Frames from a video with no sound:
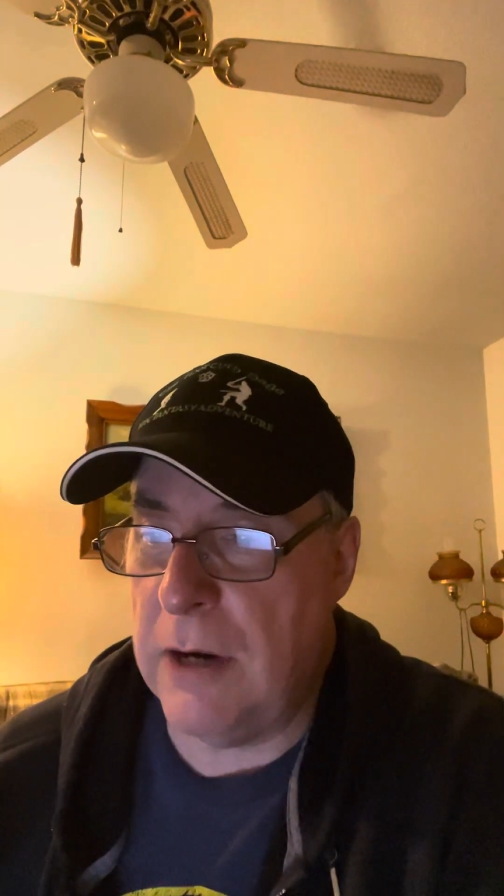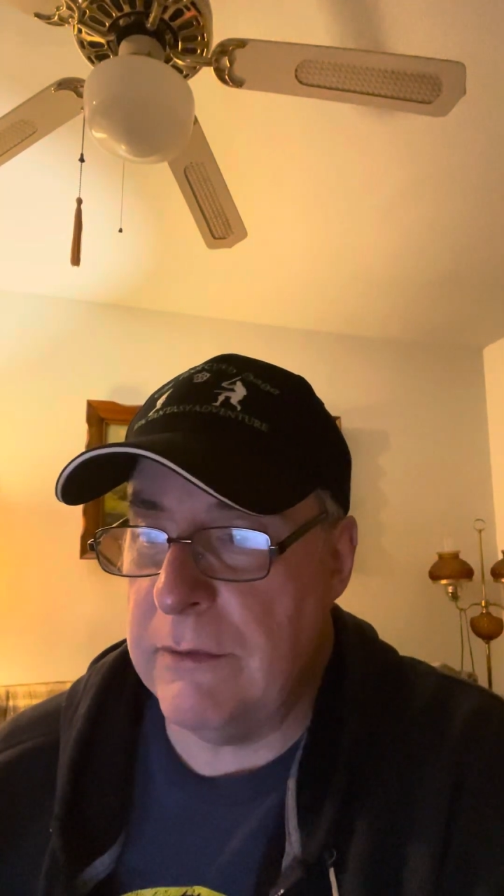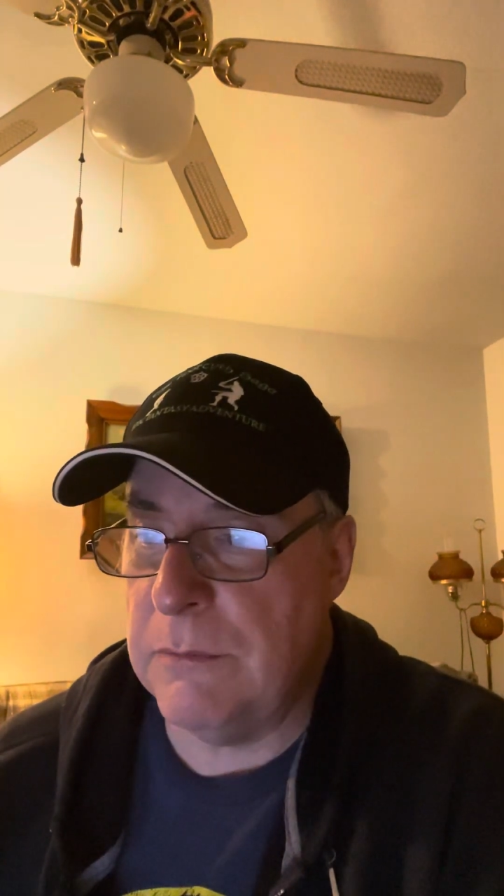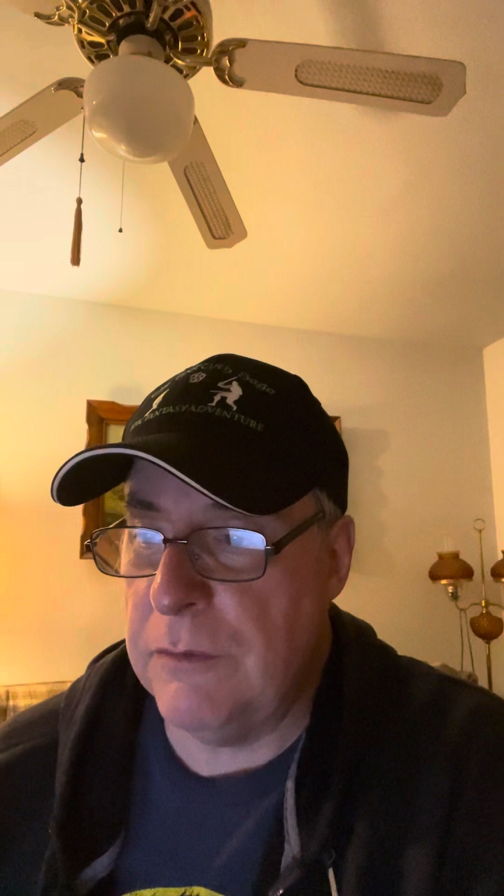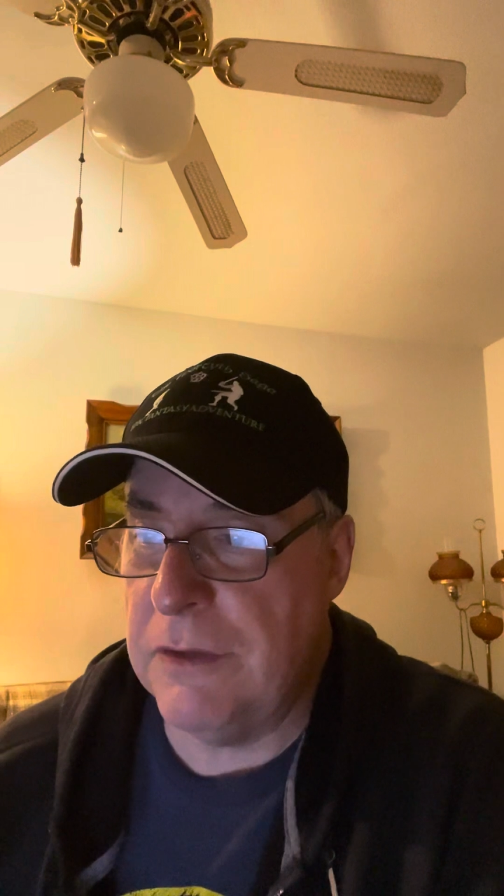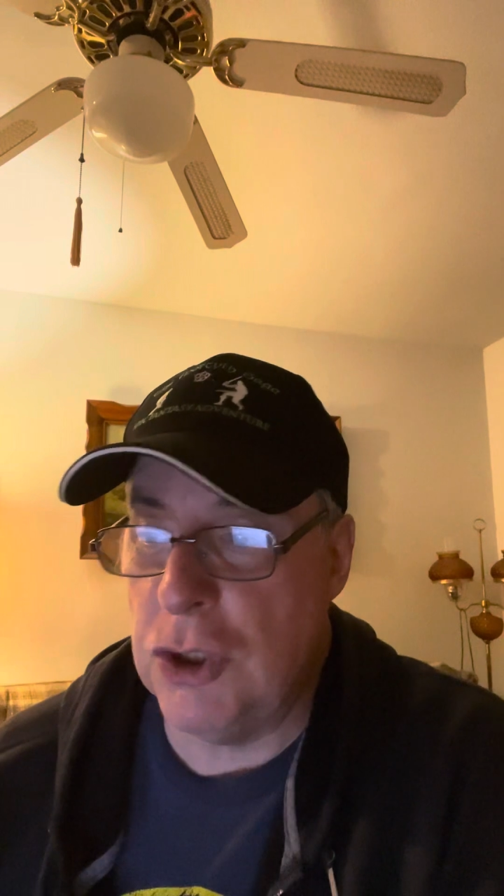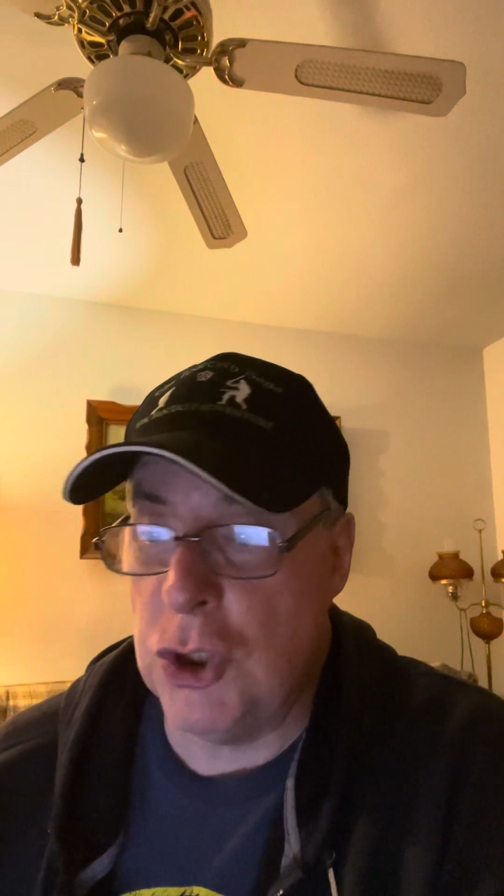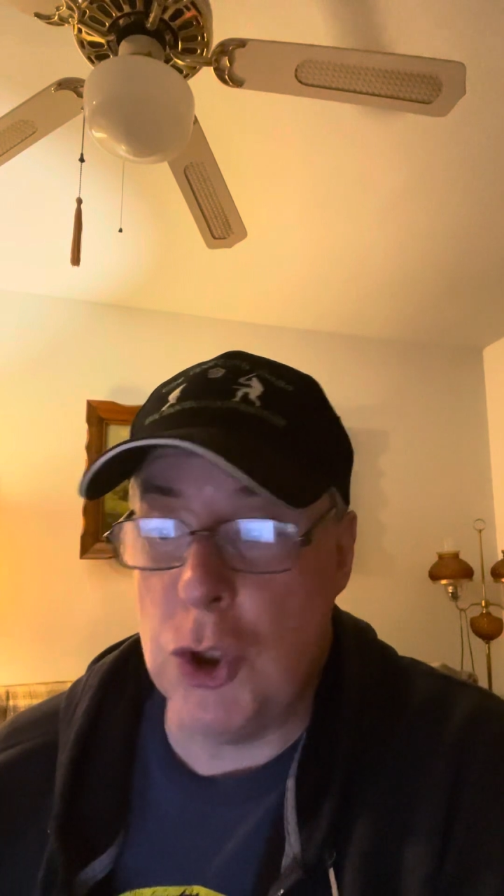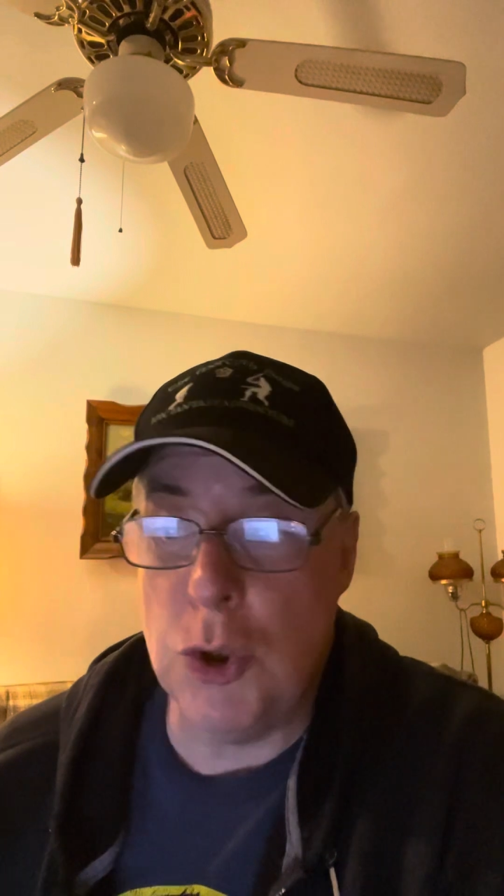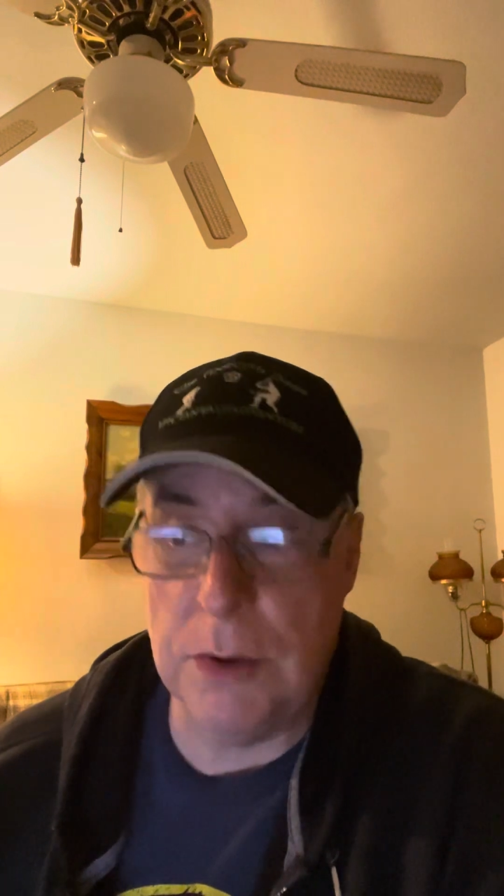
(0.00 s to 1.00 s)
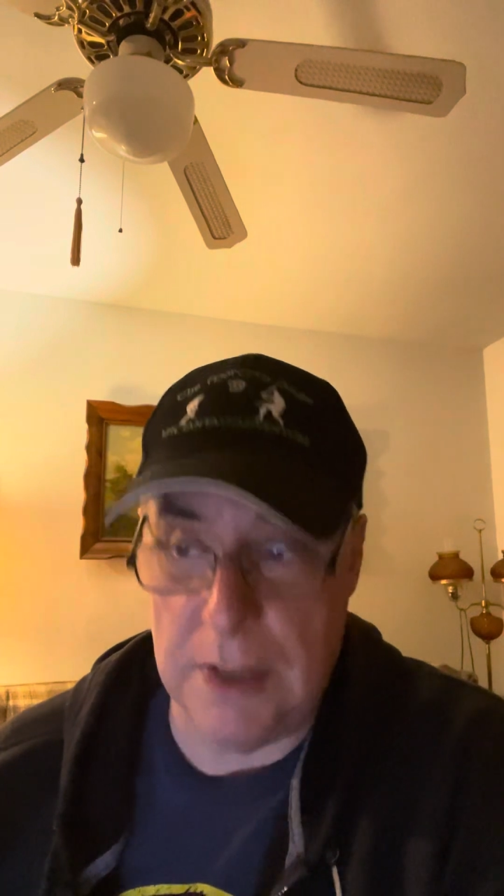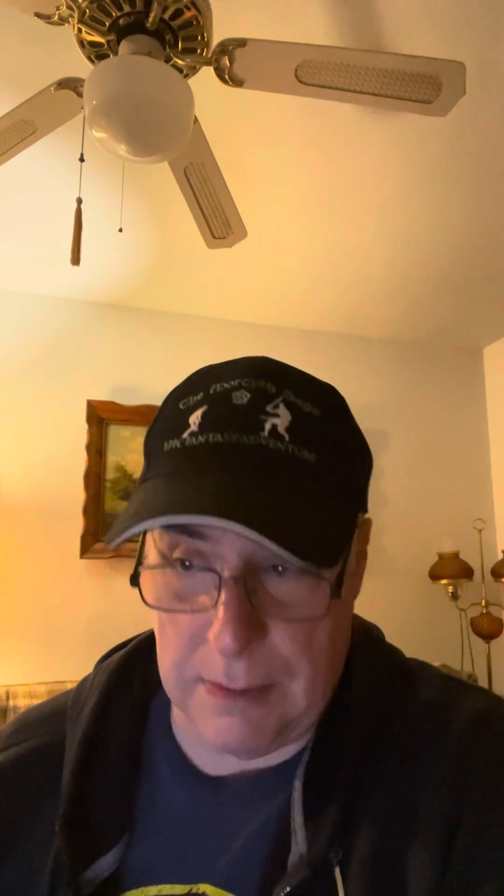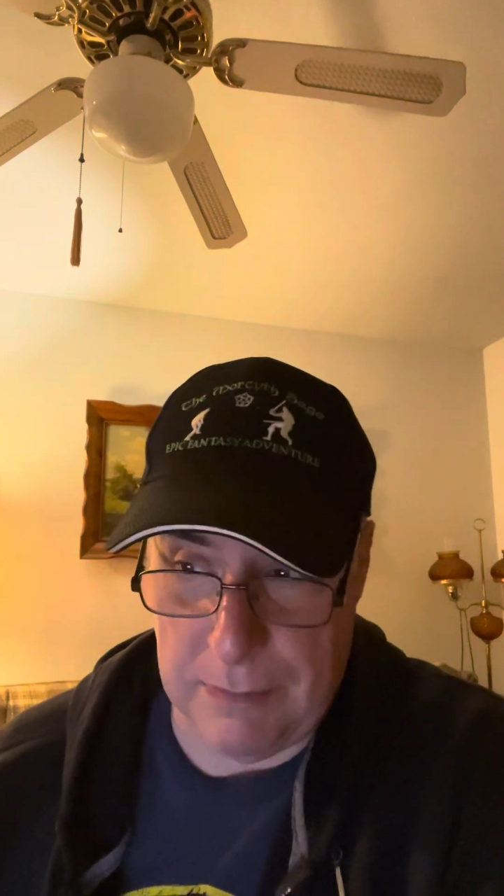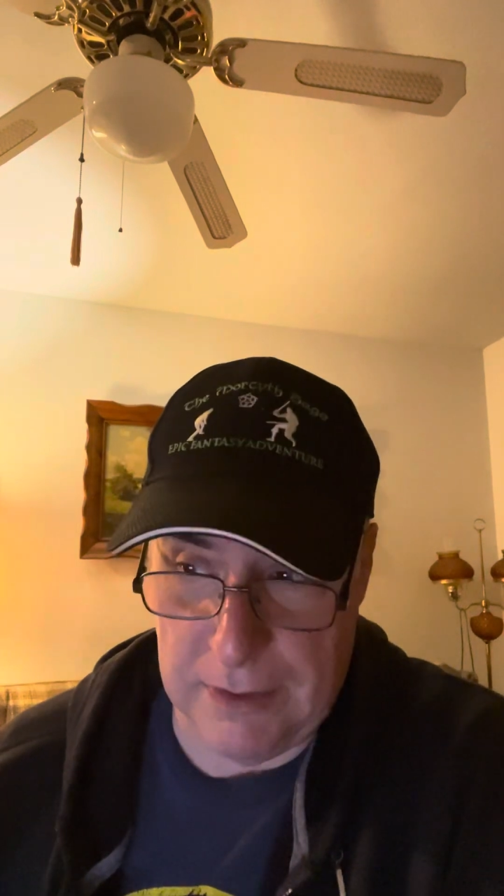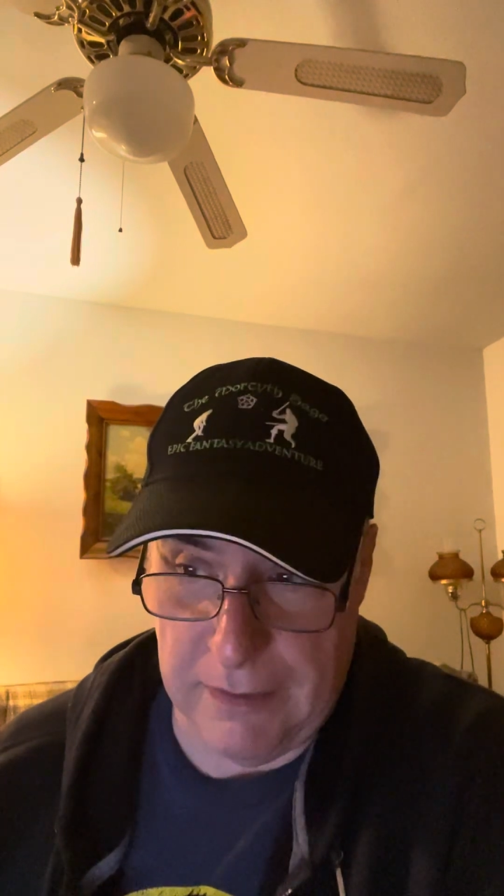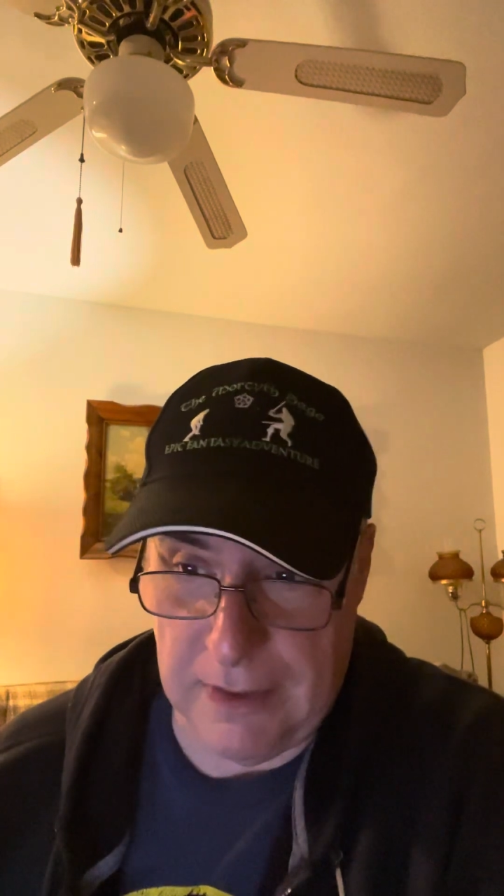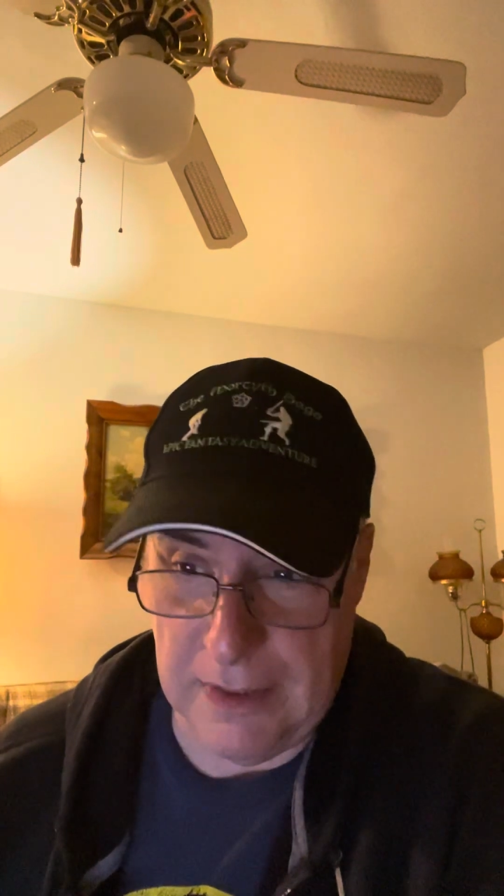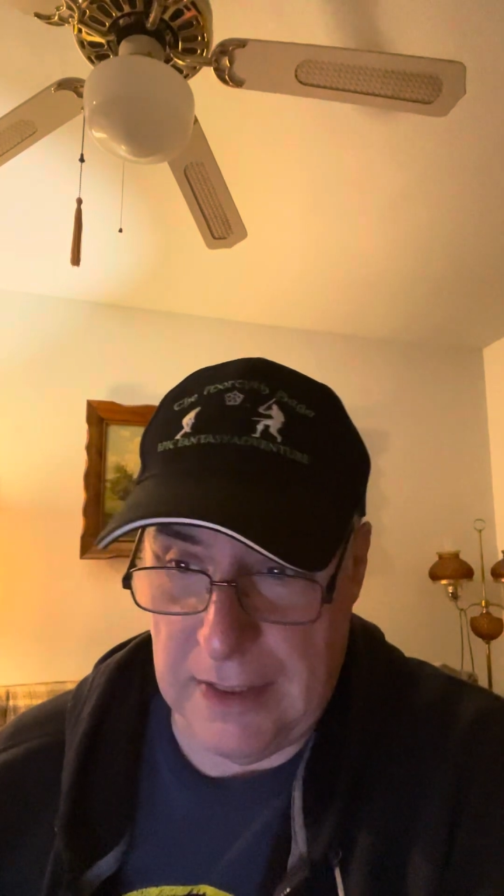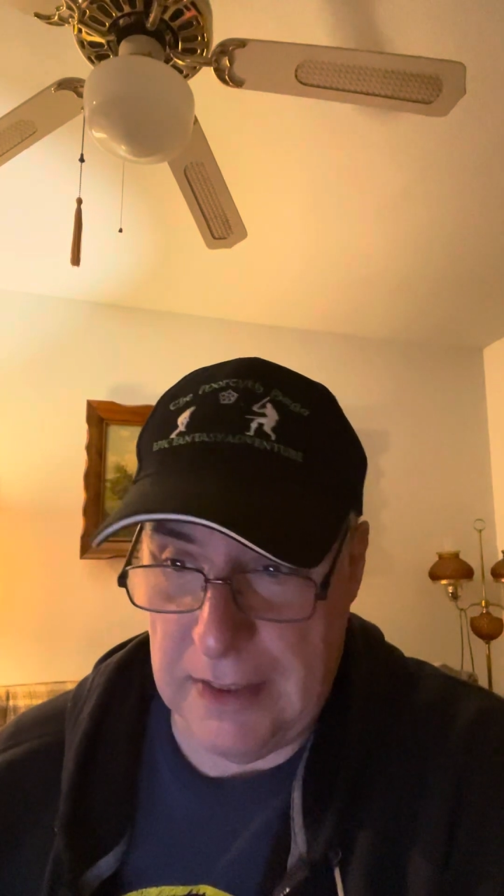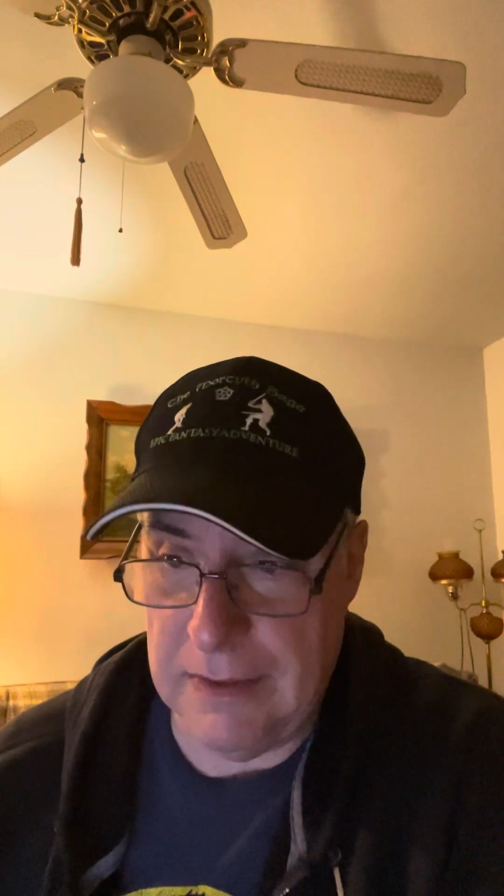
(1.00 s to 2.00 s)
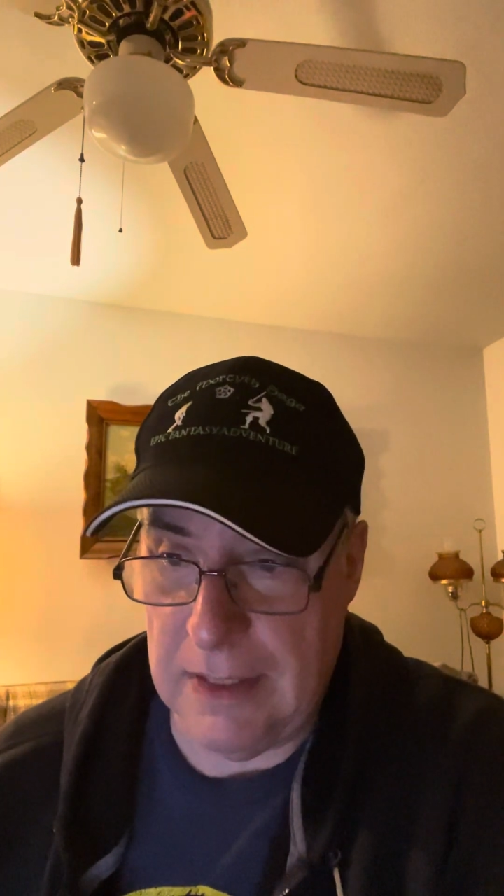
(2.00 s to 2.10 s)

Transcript: removed the 2 segments of the key